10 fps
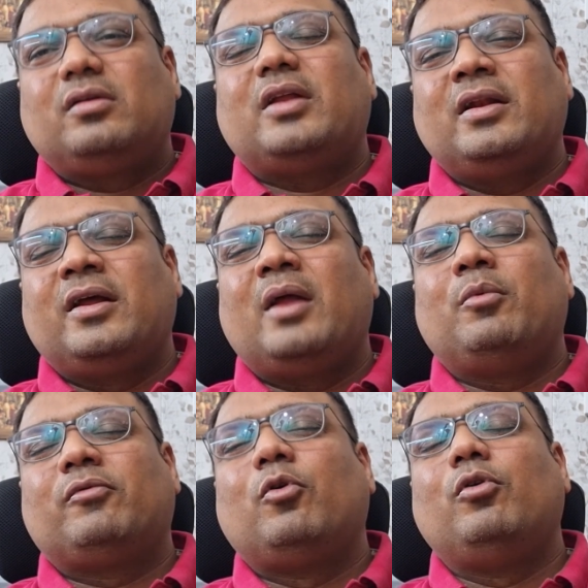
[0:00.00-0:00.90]
10
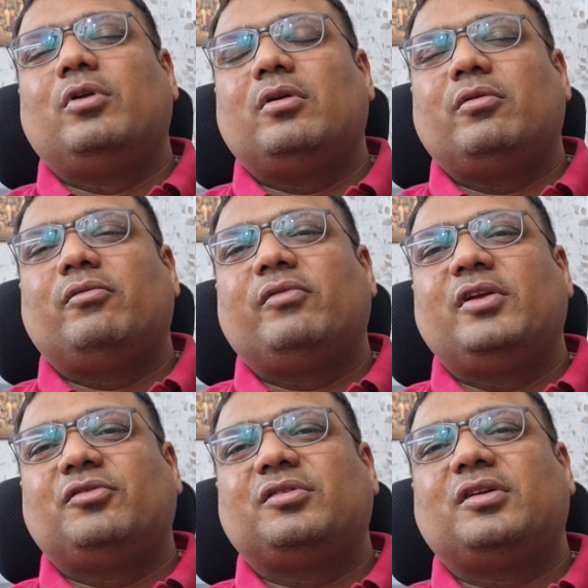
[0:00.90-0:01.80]
gram of gold
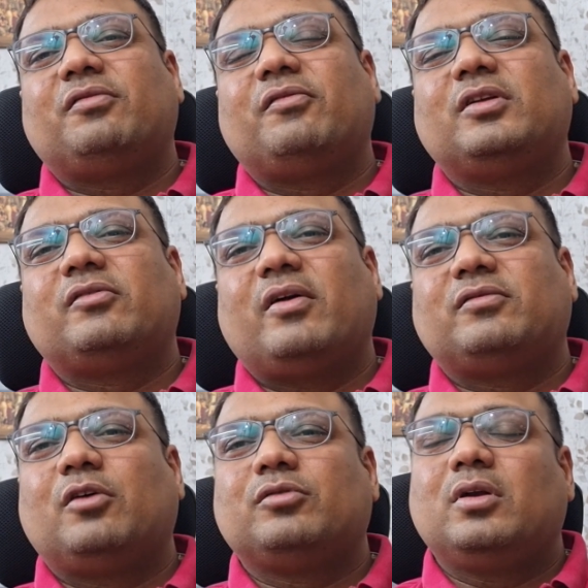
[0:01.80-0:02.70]
finishes at
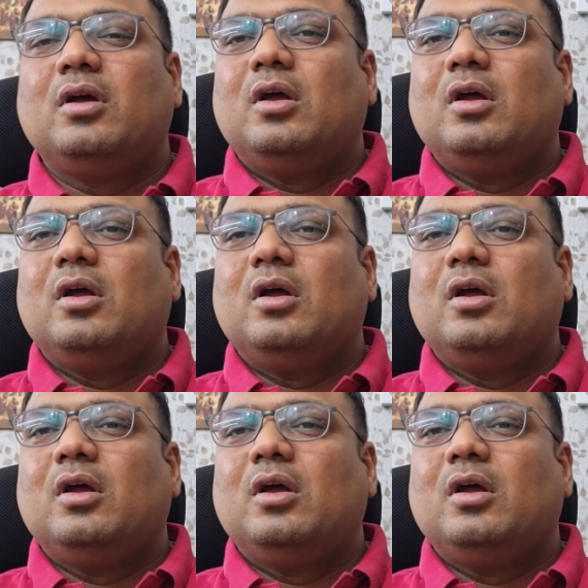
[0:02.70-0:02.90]
55,000.